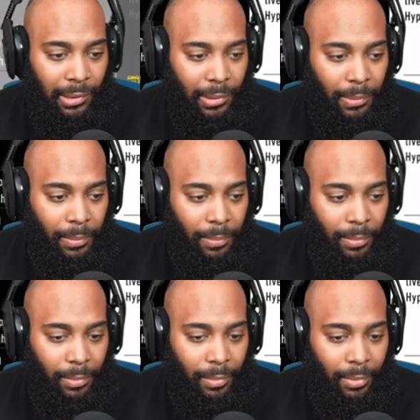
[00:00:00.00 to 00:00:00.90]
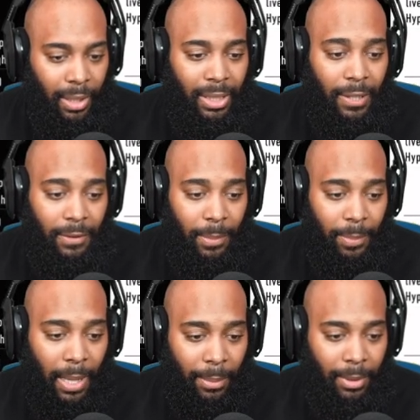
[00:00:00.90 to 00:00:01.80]
um, this gives me
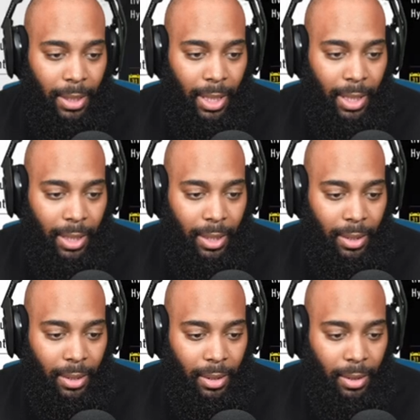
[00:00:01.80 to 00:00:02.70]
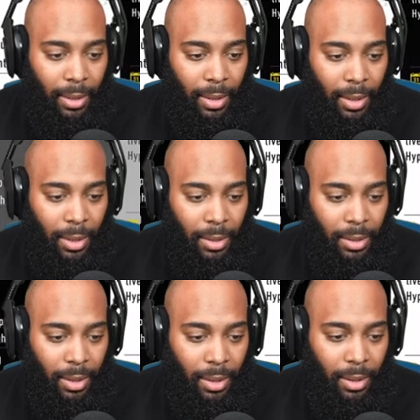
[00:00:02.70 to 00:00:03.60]
popularity.
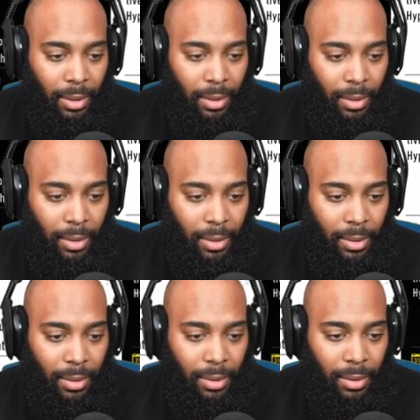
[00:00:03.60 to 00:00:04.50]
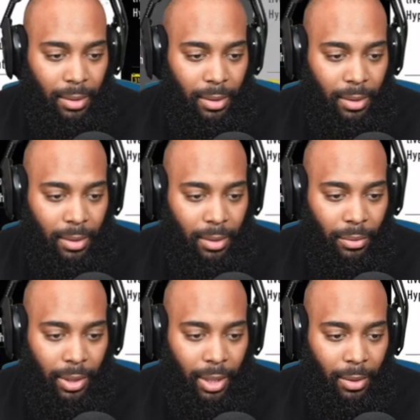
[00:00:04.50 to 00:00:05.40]
See, don't
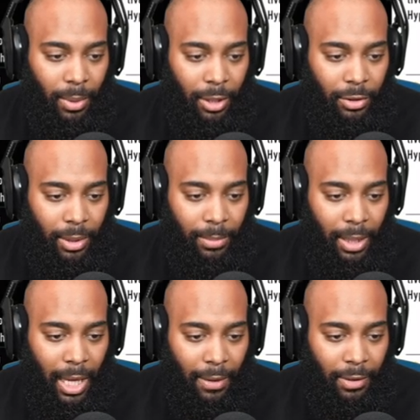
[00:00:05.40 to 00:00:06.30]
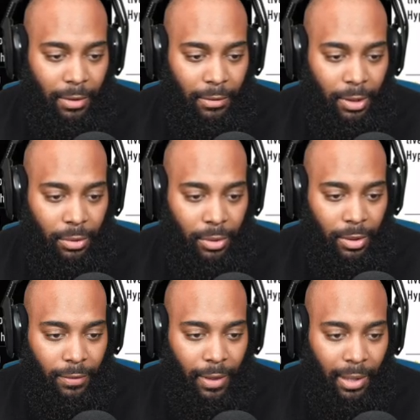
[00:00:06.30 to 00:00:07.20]
get hurt while streaming live. It could reduce
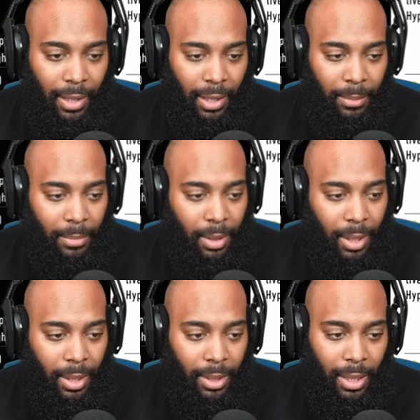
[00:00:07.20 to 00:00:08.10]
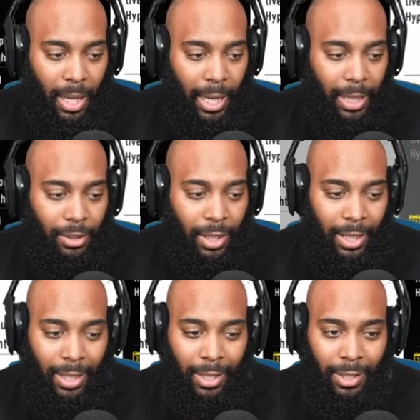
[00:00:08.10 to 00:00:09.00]
your fight hype. Nah, I ain't trying
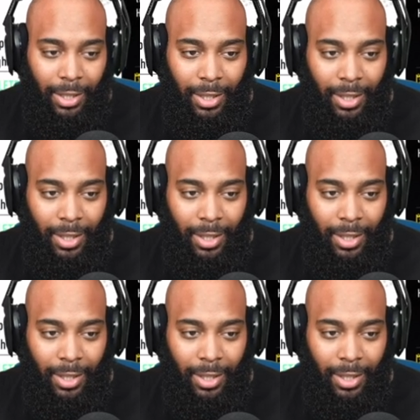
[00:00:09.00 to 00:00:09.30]
to get hurt.